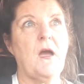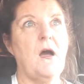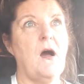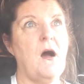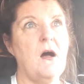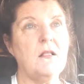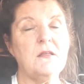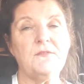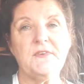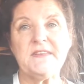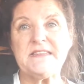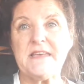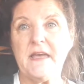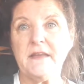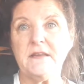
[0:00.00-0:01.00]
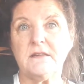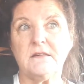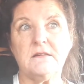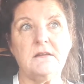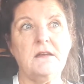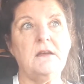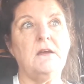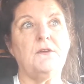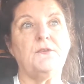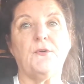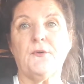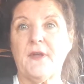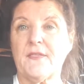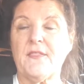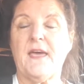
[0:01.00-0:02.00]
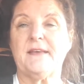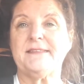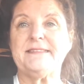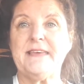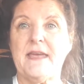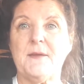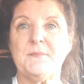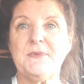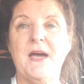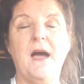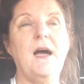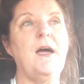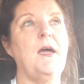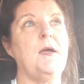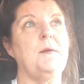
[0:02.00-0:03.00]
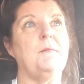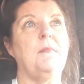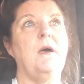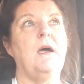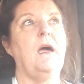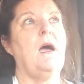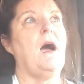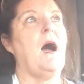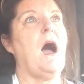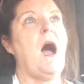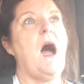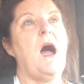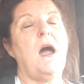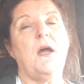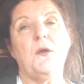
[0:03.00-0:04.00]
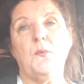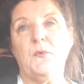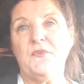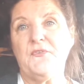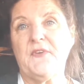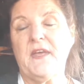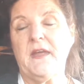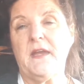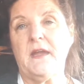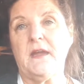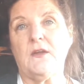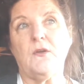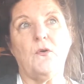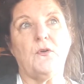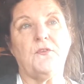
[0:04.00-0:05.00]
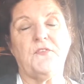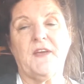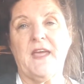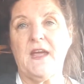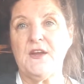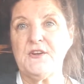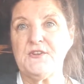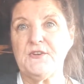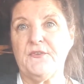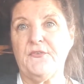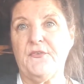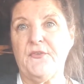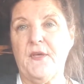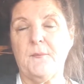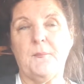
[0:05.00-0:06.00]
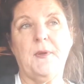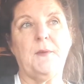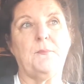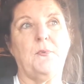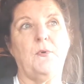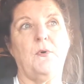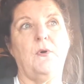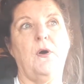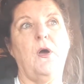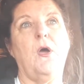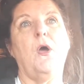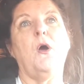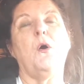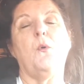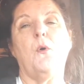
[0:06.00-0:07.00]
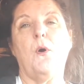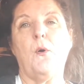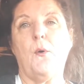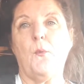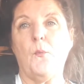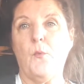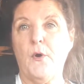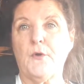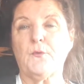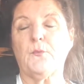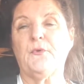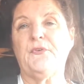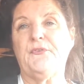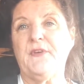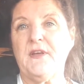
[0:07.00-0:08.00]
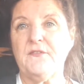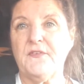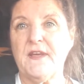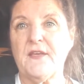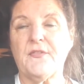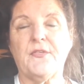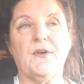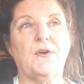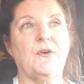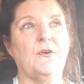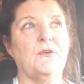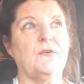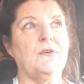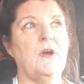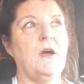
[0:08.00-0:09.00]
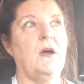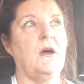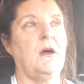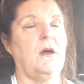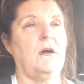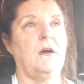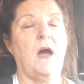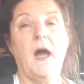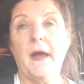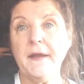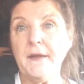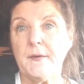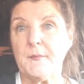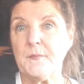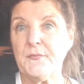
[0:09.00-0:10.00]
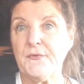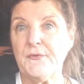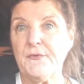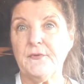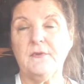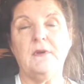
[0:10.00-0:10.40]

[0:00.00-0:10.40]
all of a sudden, during that same time, I was getting notifications that people weren't receiving their items.